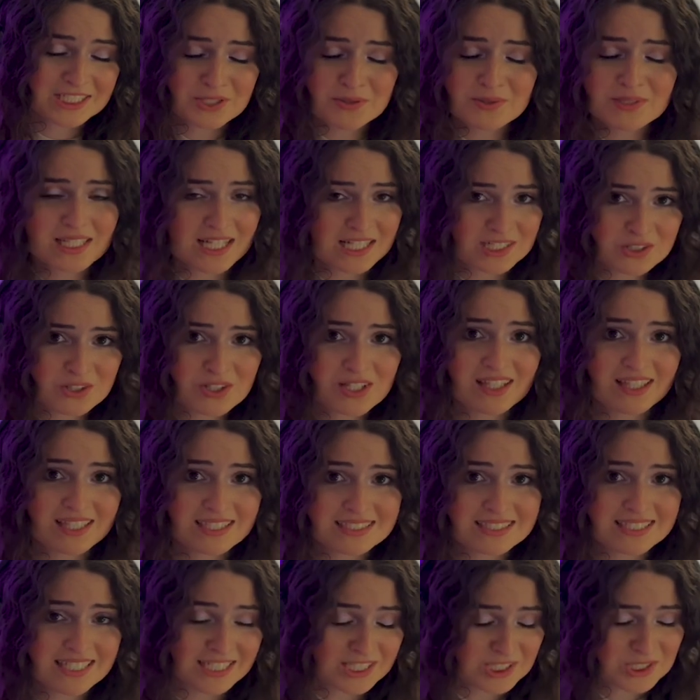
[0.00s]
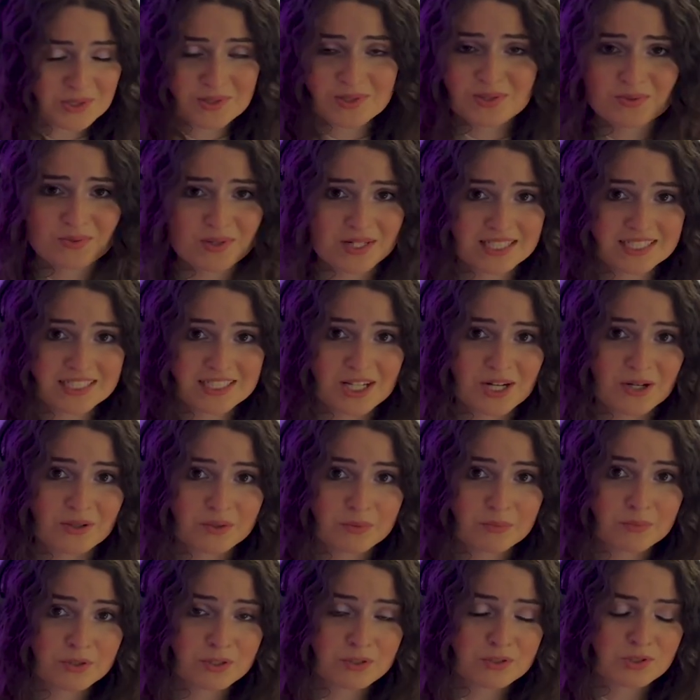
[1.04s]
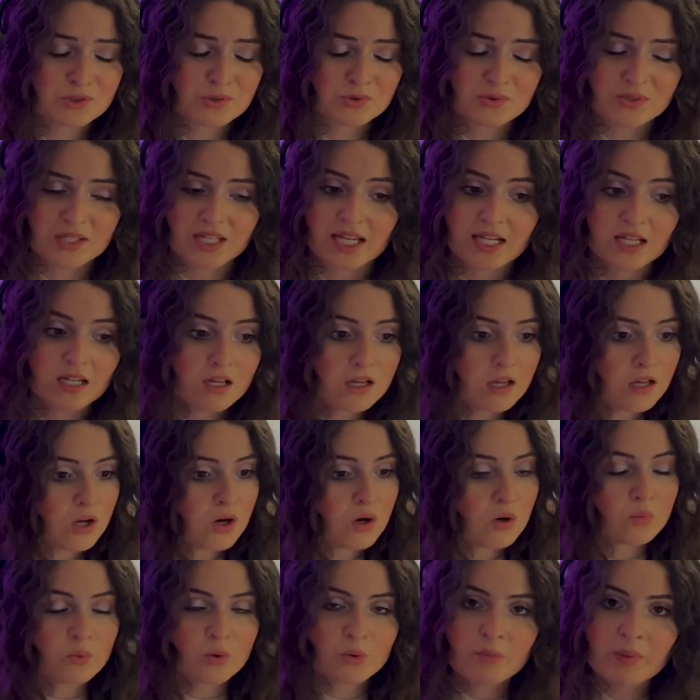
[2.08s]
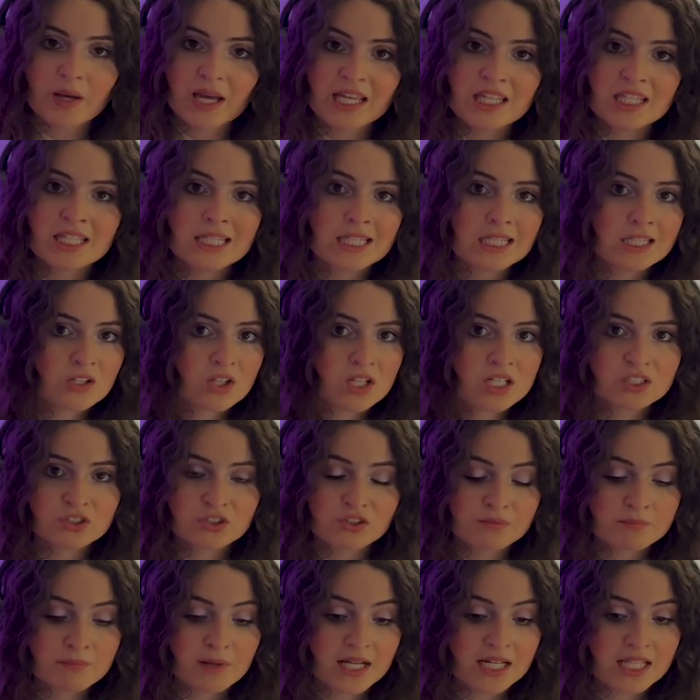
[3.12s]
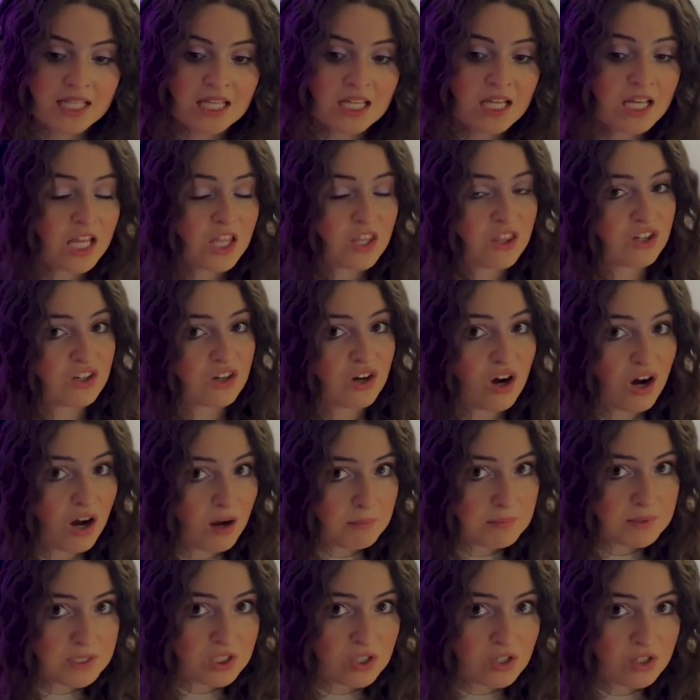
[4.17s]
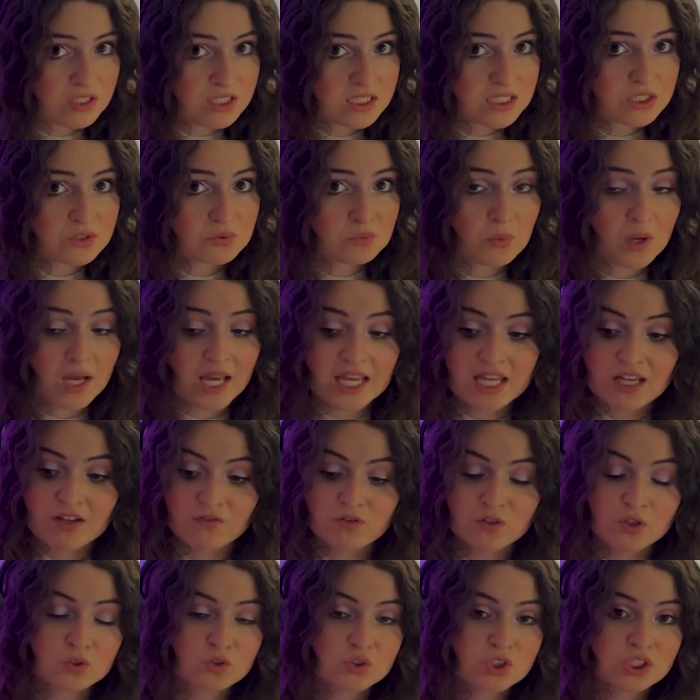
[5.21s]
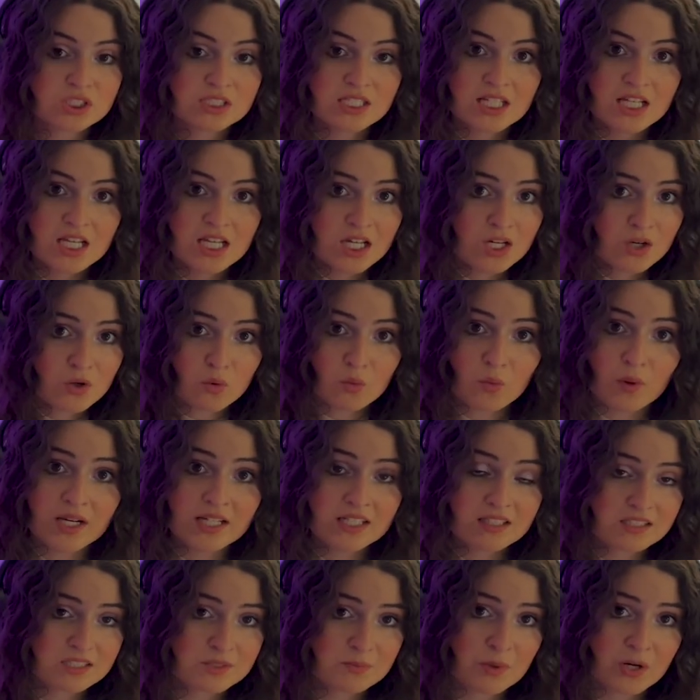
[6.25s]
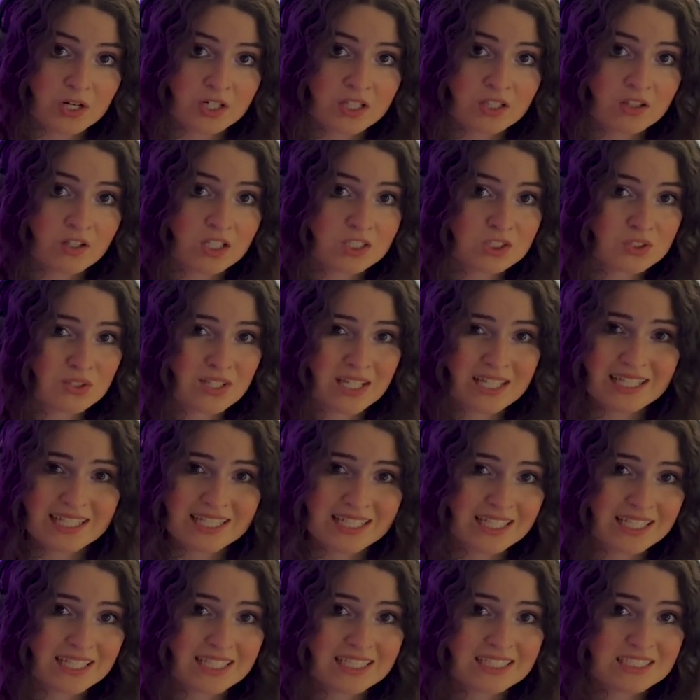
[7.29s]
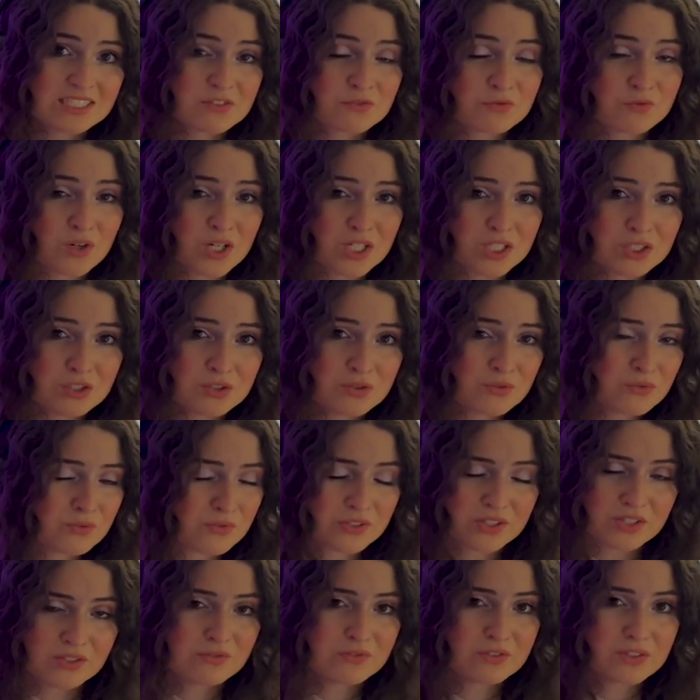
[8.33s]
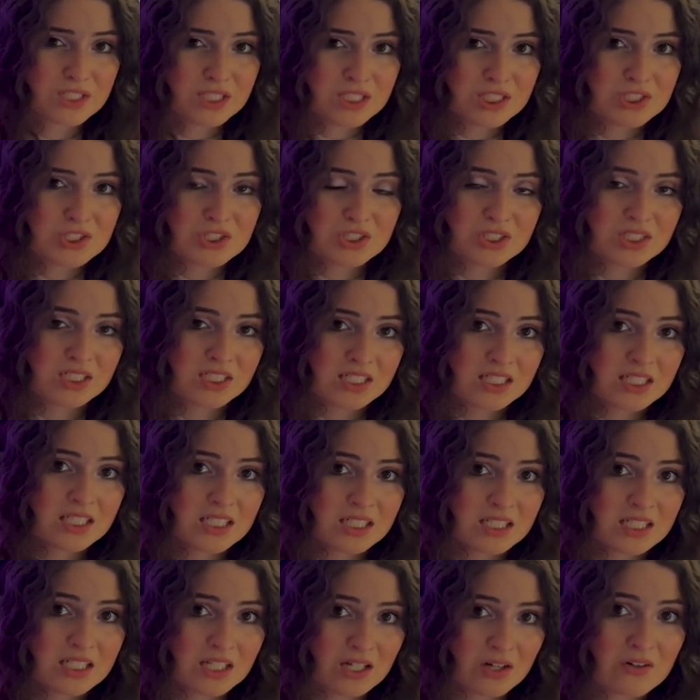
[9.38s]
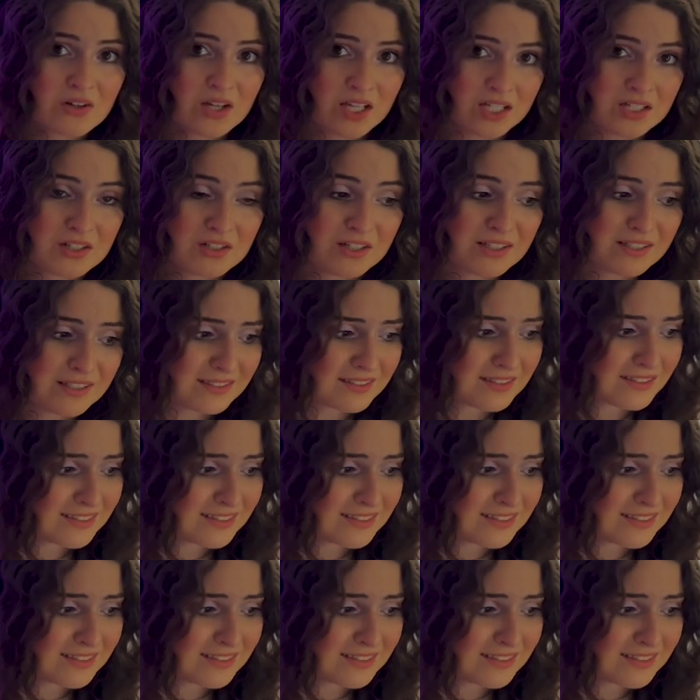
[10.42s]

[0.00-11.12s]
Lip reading: she was actually listening. She was ready to go. And the producers were like, we'll pay you a little extra money. The cop is on his way. If you'll just wait in this parking lot so that he can at least confront you for the footage. Okay, good.